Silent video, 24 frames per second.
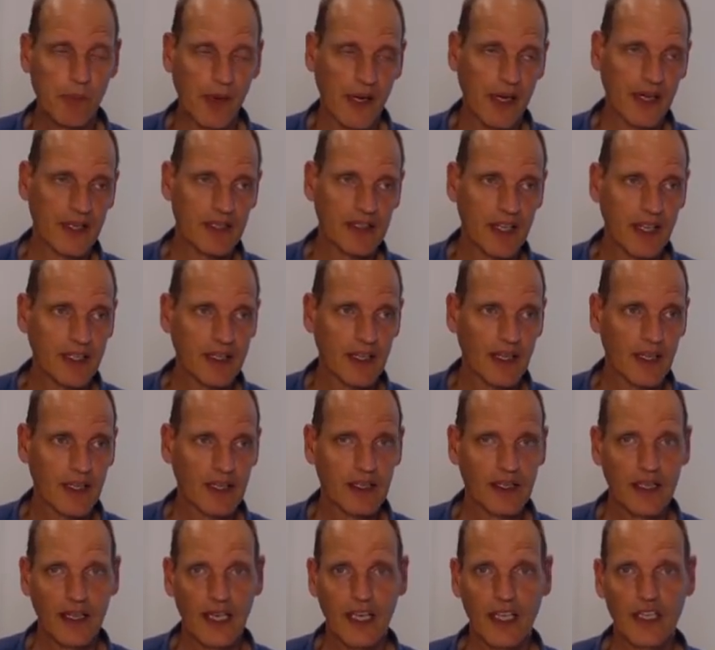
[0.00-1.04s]
paired
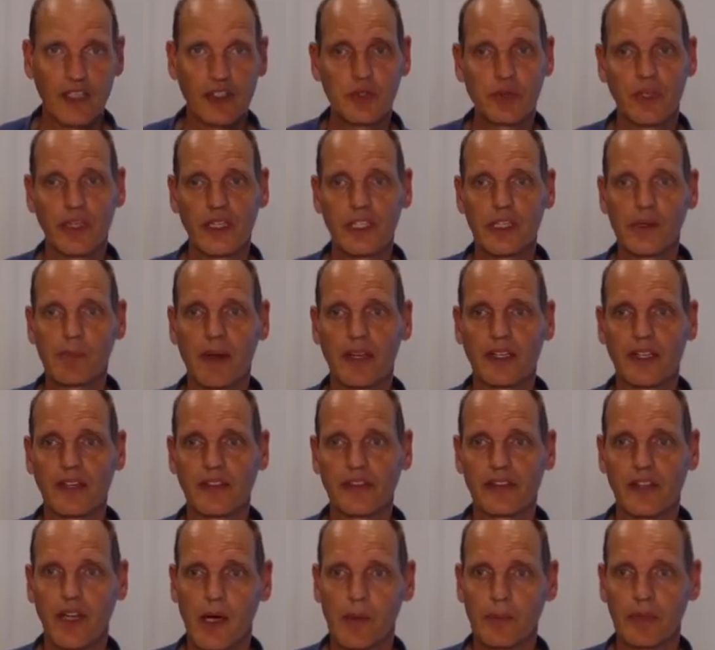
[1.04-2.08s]
data and two
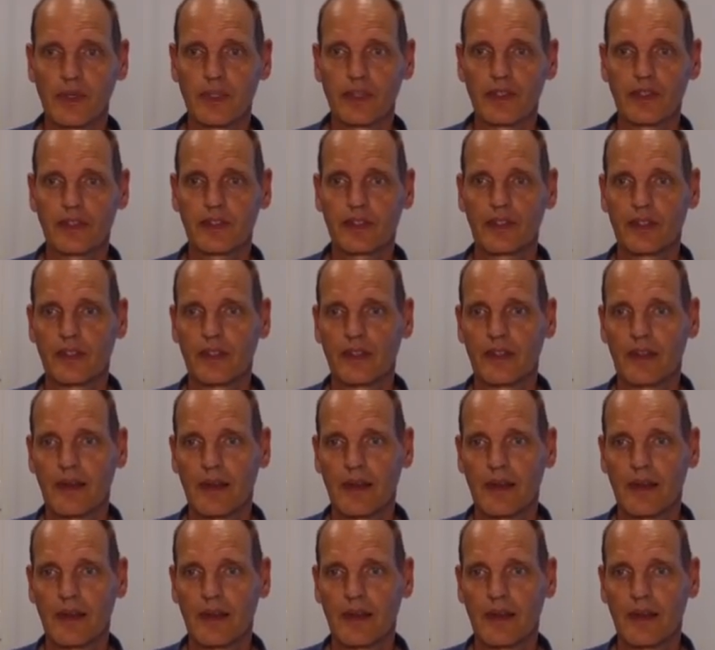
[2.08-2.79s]
independent samples,